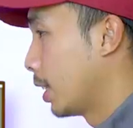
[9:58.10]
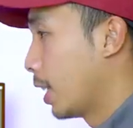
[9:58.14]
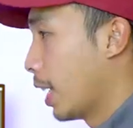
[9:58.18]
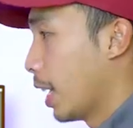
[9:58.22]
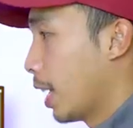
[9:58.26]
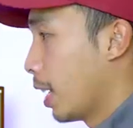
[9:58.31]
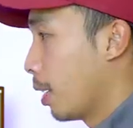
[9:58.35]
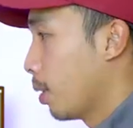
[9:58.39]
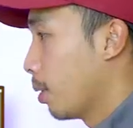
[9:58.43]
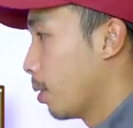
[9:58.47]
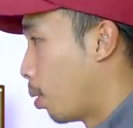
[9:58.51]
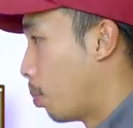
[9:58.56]
and
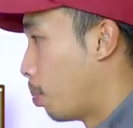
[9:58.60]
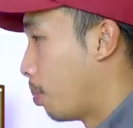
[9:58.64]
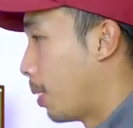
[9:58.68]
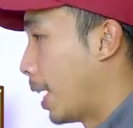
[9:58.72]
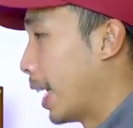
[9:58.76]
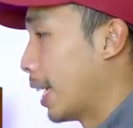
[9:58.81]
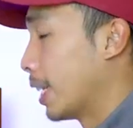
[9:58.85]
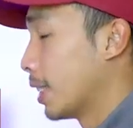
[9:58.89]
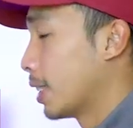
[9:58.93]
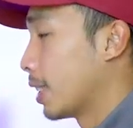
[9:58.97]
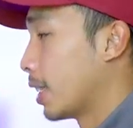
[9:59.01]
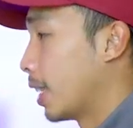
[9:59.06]
then
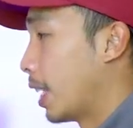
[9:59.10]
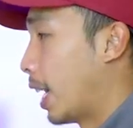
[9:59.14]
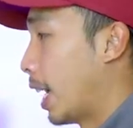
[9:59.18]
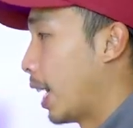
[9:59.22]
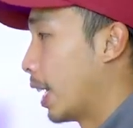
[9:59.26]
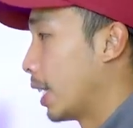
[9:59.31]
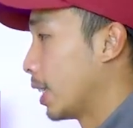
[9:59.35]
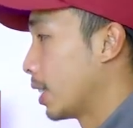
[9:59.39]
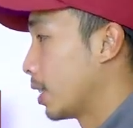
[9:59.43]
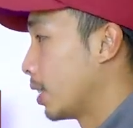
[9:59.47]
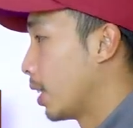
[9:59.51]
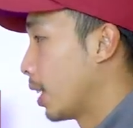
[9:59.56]
combines
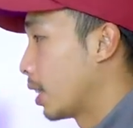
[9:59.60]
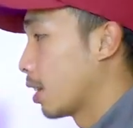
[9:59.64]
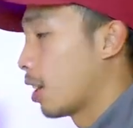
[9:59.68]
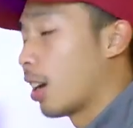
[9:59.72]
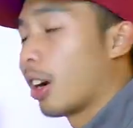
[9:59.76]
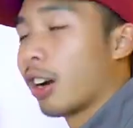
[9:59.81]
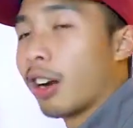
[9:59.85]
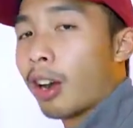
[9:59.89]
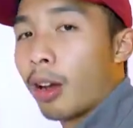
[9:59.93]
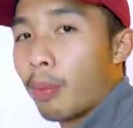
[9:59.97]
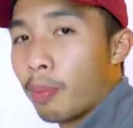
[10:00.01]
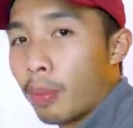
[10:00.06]
lines that
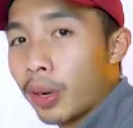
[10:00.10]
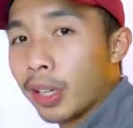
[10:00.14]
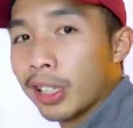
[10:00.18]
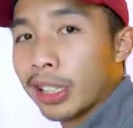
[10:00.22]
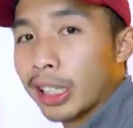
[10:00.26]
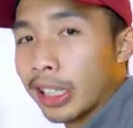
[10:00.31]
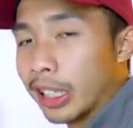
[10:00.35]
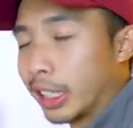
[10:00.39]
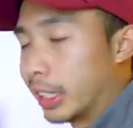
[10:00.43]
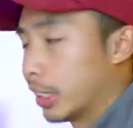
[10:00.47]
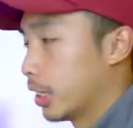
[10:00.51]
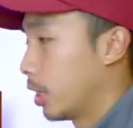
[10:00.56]
are
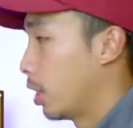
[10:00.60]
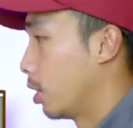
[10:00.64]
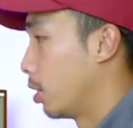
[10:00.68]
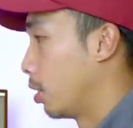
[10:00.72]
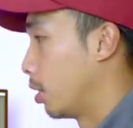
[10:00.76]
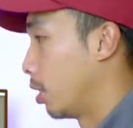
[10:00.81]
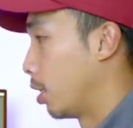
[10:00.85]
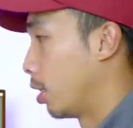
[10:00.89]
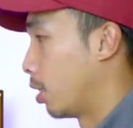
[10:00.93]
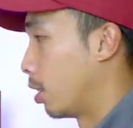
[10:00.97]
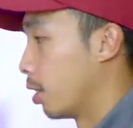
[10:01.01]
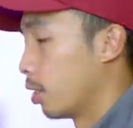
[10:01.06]
abutting each
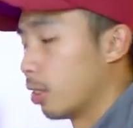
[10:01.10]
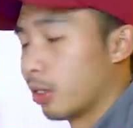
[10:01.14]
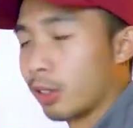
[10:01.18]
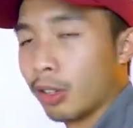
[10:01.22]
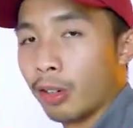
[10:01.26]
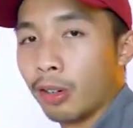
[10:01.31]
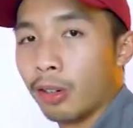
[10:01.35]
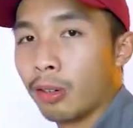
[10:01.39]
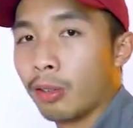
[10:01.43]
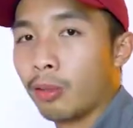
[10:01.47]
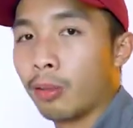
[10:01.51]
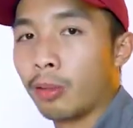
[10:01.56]
other.
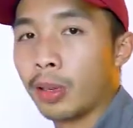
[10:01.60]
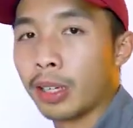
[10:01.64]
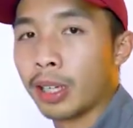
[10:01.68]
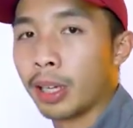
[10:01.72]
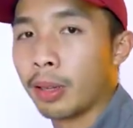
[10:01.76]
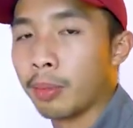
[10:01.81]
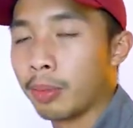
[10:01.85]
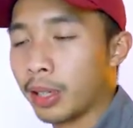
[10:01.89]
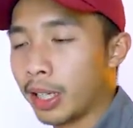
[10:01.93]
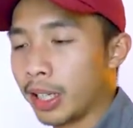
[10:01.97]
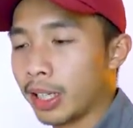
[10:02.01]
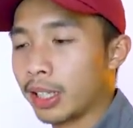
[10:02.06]
So what
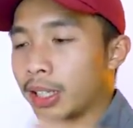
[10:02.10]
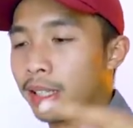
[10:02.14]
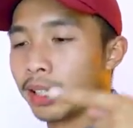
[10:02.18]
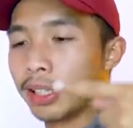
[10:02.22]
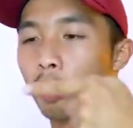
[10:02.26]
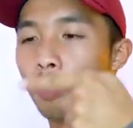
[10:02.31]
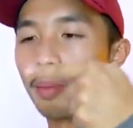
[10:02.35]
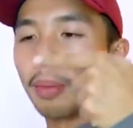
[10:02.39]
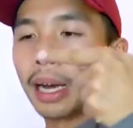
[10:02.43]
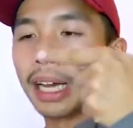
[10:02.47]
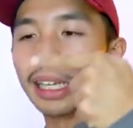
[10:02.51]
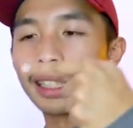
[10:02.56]
I mean is
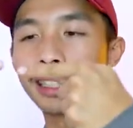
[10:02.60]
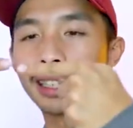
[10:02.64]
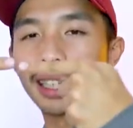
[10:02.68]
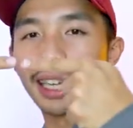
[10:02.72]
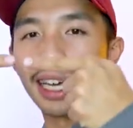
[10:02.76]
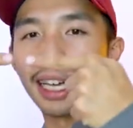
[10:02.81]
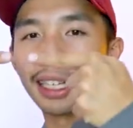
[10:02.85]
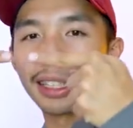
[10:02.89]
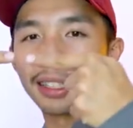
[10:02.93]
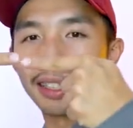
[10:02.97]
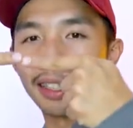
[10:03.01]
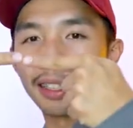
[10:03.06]
combines
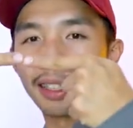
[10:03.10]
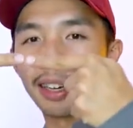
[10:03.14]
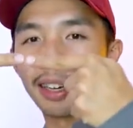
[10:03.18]
lines